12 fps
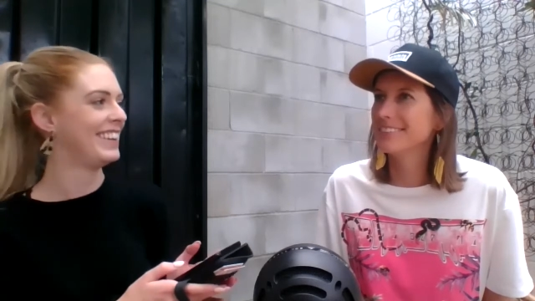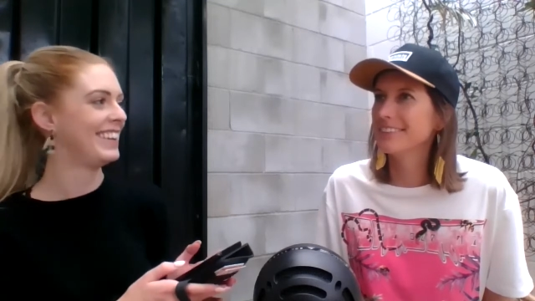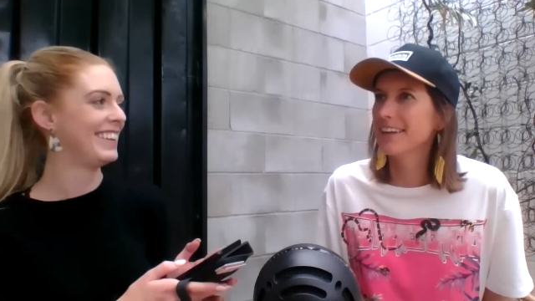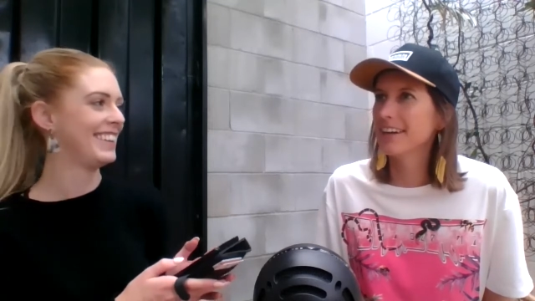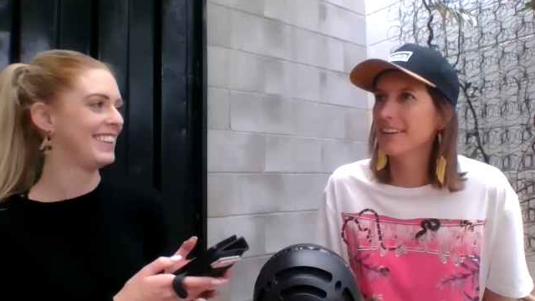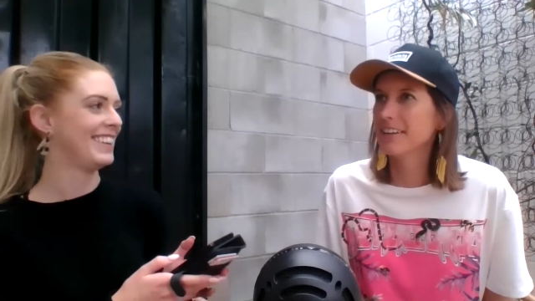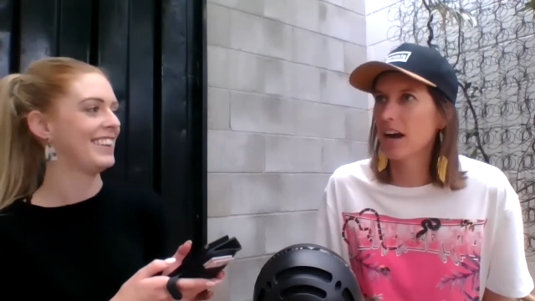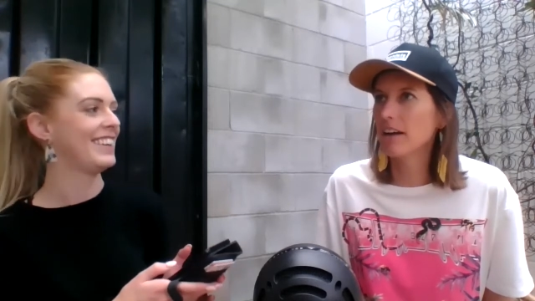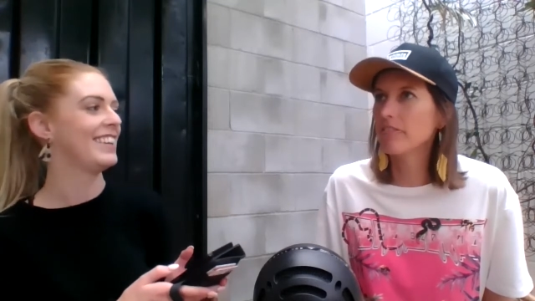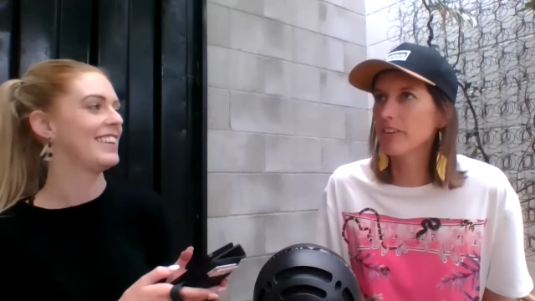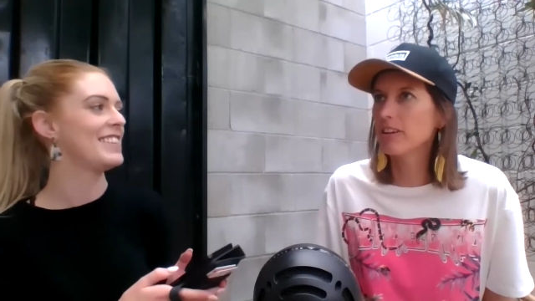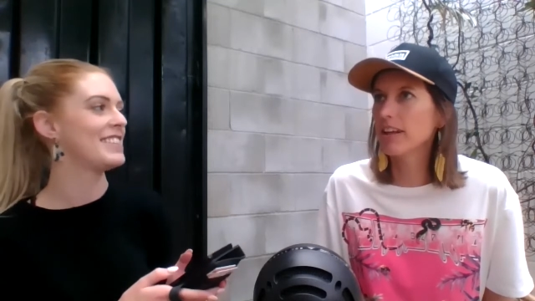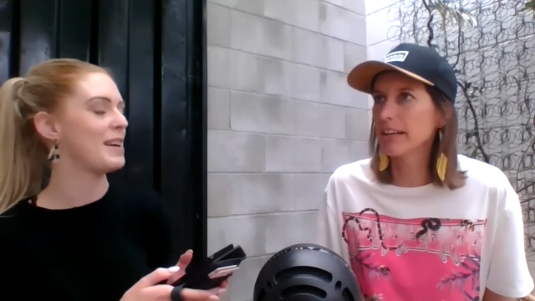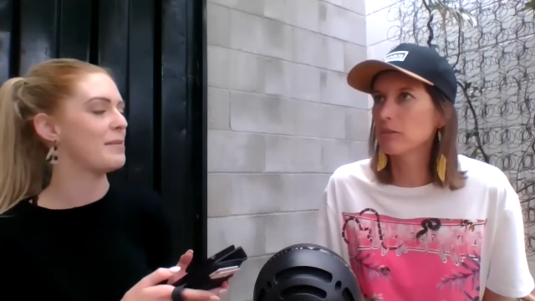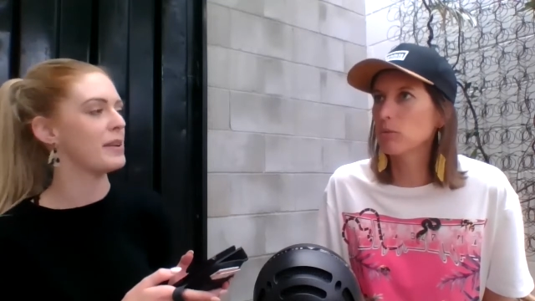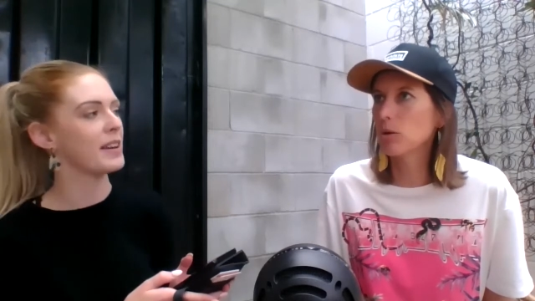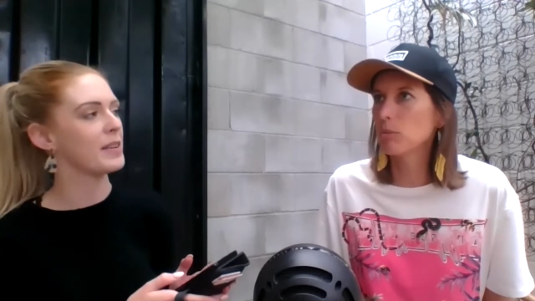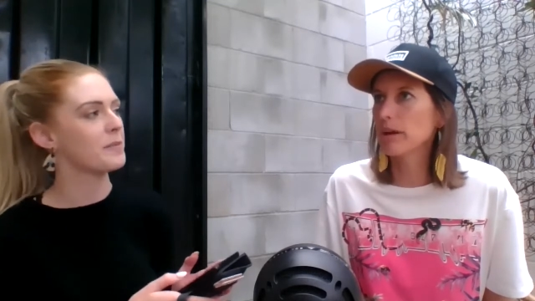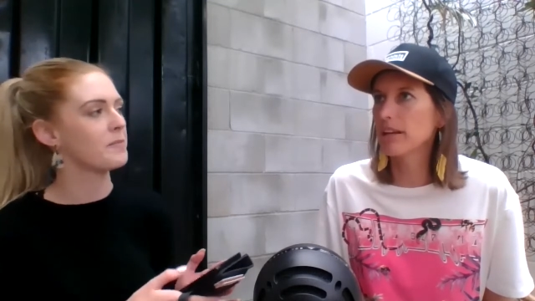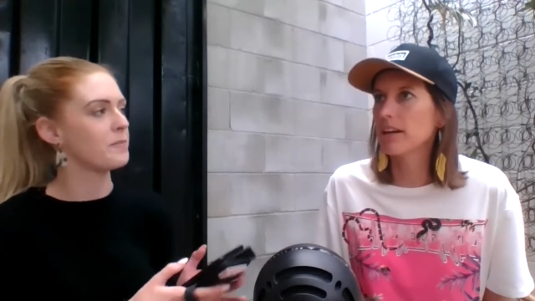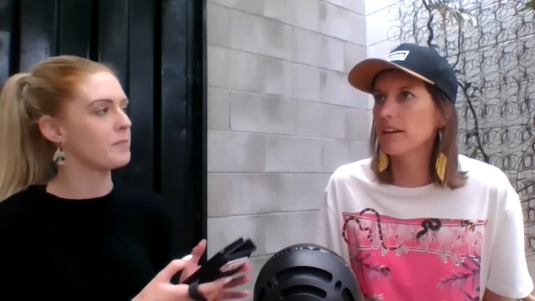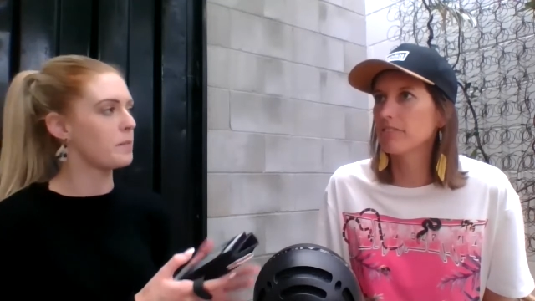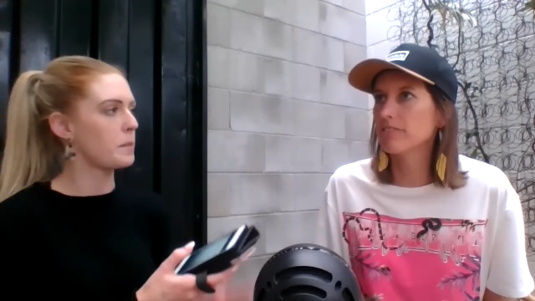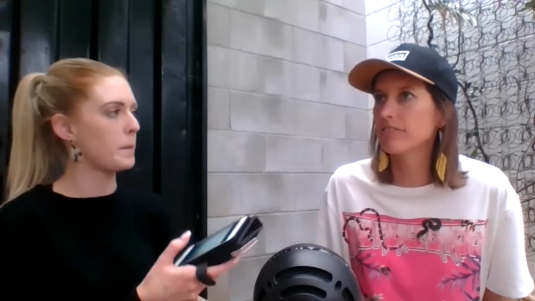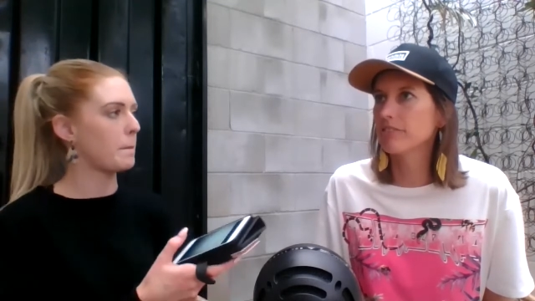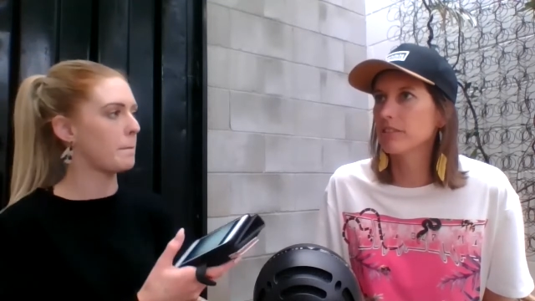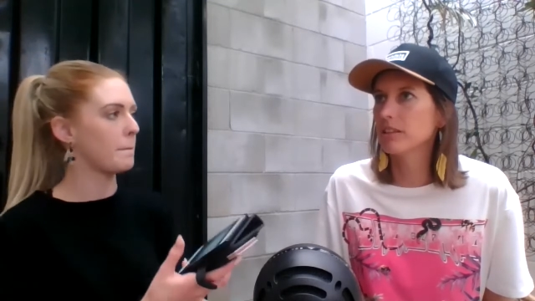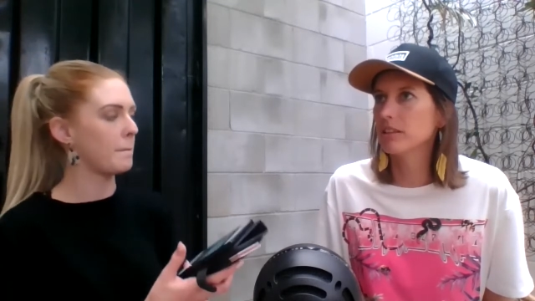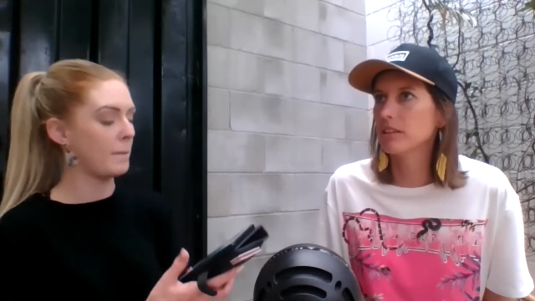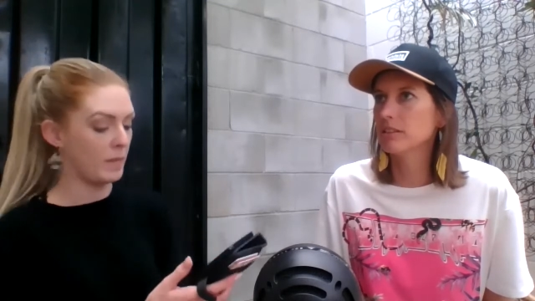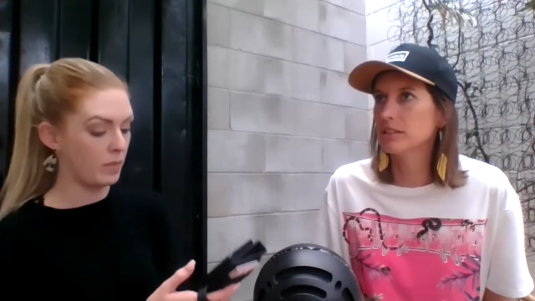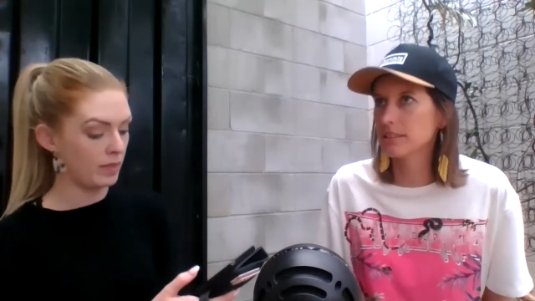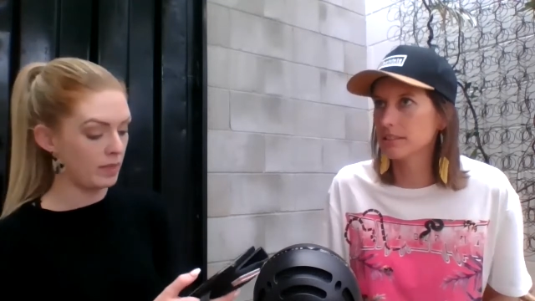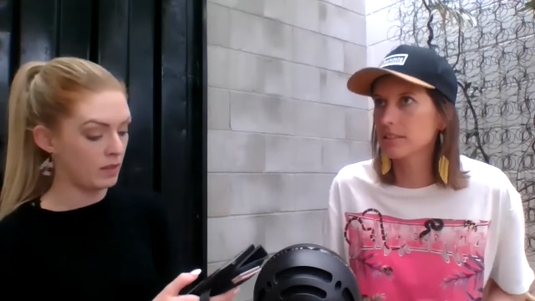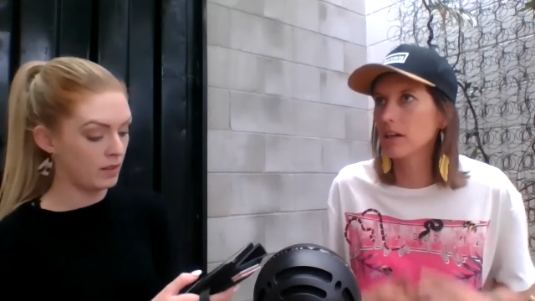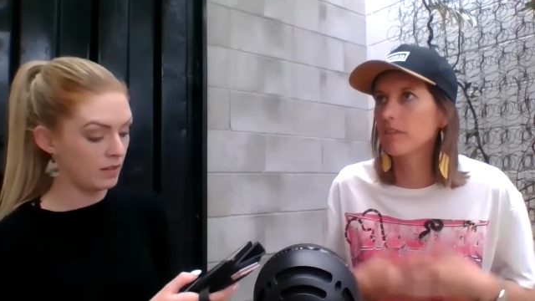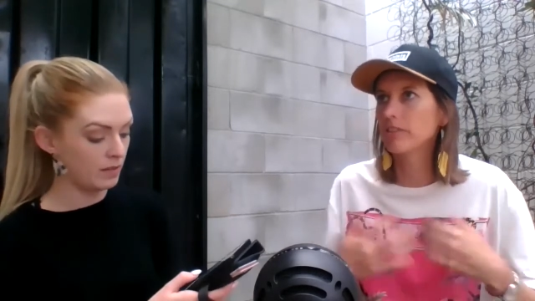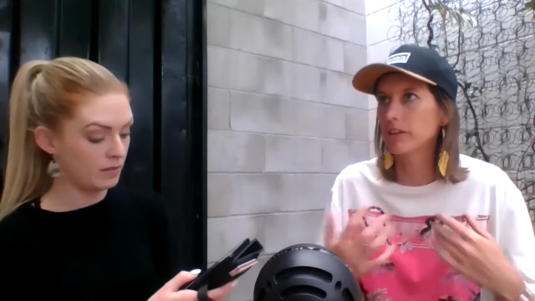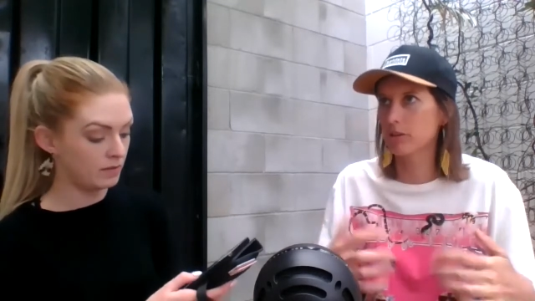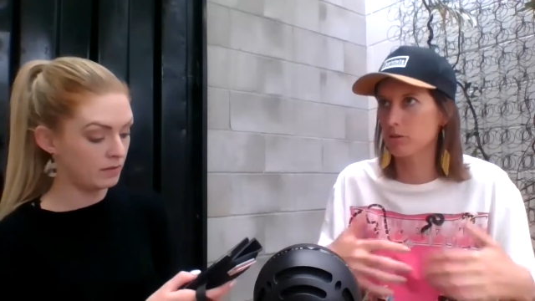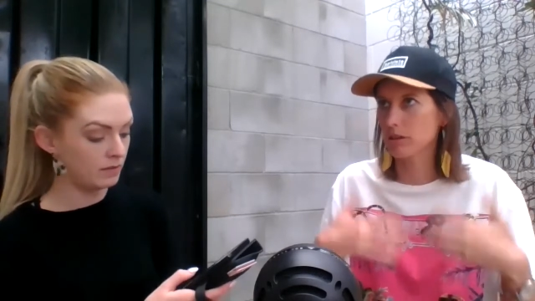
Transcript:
Speaker 1: Yeah, I feel like what we have discovered through